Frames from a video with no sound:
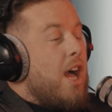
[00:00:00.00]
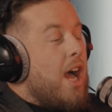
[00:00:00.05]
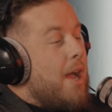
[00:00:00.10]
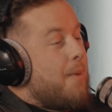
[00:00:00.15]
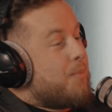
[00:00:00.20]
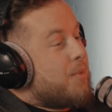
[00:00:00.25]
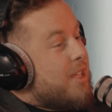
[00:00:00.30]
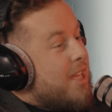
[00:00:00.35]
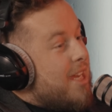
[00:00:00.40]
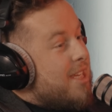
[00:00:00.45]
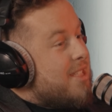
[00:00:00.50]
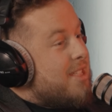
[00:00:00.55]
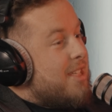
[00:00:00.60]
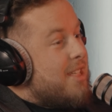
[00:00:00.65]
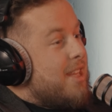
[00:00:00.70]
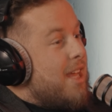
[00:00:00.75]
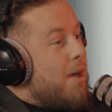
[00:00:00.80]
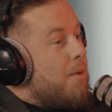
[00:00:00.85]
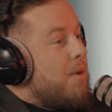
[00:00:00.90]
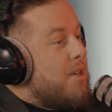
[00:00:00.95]
i'm
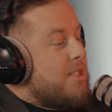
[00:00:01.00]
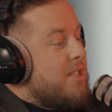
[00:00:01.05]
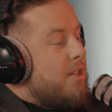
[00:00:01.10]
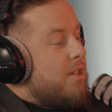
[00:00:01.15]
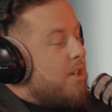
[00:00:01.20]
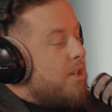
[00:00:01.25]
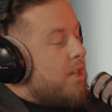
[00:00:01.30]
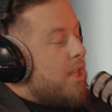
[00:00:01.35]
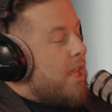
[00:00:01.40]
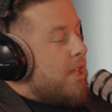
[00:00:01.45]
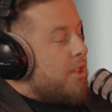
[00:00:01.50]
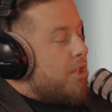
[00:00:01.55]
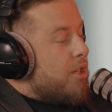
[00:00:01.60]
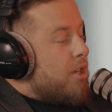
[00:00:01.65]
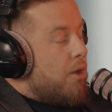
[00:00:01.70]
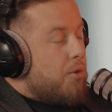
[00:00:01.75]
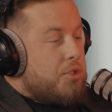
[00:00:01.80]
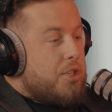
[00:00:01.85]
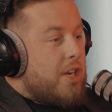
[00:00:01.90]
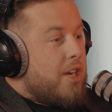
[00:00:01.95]
guessing that wasn't the
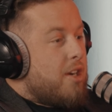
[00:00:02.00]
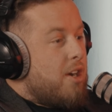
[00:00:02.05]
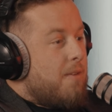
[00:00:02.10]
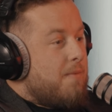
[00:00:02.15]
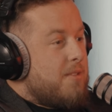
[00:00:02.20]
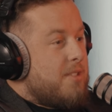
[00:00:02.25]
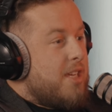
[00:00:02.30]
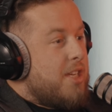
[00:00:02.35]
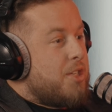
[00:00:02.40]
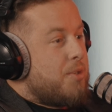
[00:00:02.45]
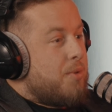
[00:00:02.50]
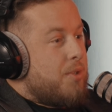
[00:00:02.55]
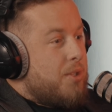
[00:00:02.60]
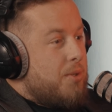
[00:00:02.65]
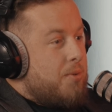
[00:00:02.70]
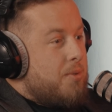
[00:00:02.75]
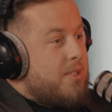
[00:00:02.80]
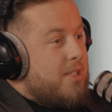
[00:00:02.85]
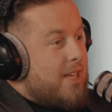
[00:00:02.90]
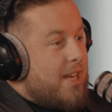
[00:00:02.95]
coach had a conversation with
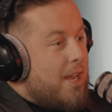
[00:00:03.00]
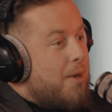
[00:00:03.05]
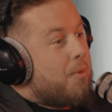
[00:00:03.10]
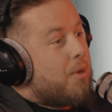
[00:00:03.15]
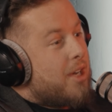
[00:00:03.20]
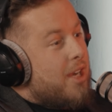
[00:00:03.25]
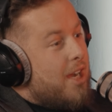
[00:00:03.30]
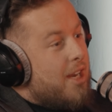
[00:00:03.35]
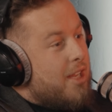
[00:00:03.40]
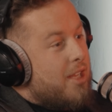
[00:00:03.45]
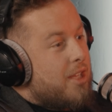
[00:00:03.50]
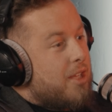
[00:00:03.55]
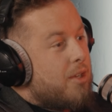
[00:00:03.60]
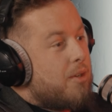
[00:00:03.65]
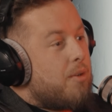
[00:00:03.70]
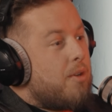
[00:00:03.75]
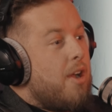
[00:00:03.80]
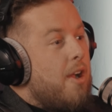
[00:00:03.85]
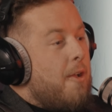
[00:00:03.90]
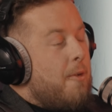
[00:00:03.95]
you and said hey we're cutting
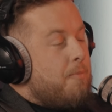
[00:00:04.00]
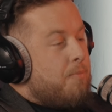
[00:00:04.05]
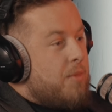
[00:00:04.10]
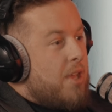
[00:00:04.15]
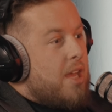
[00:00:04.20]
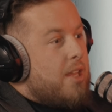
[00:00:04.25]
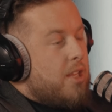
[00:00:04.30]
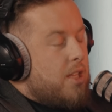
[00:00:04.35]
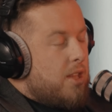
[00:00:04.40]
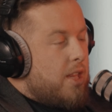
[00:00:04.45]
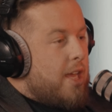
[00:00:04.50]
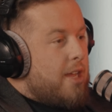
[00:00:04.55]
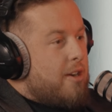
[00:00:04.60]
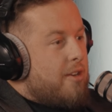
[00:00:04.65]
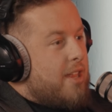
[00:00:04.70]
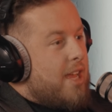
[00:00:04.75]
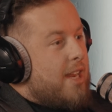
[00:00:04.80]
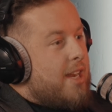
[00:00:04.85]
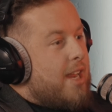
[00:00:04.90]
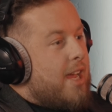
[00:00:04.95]
you and then
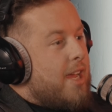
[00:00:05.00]
later that yeah.